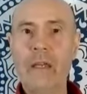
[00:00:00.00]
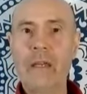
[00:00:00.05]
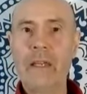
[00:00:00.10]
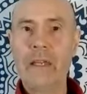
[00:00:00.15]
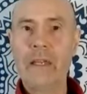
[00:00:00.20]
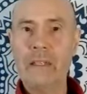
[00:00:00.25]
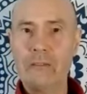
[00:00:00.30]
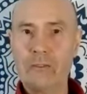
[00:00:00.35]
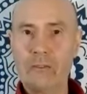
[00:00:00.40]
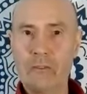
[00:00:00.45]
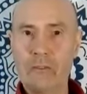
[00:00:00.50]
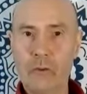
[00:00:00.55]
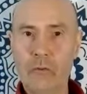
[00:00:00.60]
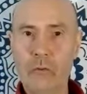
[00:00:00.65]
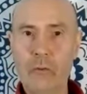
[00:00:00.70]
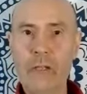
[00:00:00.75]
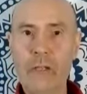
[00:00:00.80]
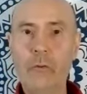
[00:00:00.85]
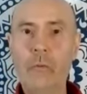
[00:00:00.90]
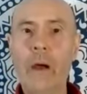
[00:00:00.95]
It's
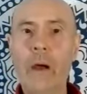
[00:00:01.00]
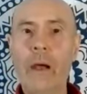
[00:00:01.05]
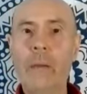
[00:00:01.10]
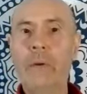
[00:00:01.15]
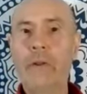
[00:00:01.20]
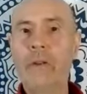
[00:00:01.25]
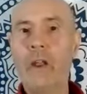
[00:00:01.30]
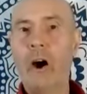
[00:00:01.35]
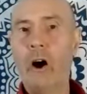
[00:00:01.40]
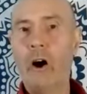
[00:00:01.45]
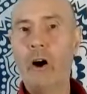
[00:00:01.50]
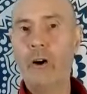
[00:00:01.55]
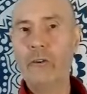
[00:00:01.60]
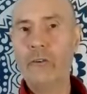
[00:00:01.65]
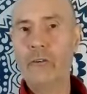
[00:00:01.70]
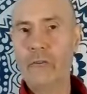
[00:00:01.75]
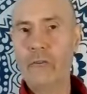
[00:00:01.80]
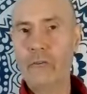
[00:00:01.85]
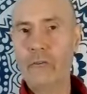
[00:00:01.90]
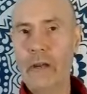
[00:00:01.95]
3
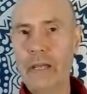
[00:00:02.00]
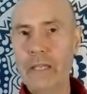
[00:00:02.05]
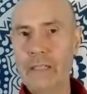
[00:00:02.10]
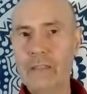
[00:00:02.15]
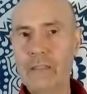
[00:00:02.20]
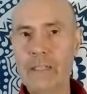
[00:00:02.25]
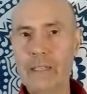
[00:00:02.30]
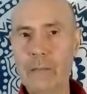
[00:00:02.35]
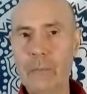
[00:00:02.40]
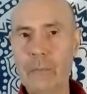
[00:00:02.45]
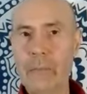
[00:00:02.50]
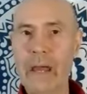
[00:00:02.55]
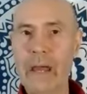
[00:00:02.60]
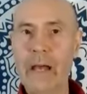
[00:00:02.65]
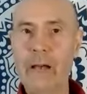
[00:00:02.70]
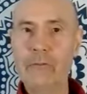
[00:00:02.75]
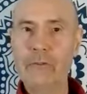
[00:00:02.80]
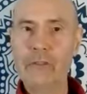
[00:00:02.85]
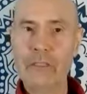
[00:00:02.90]
webinars for £18.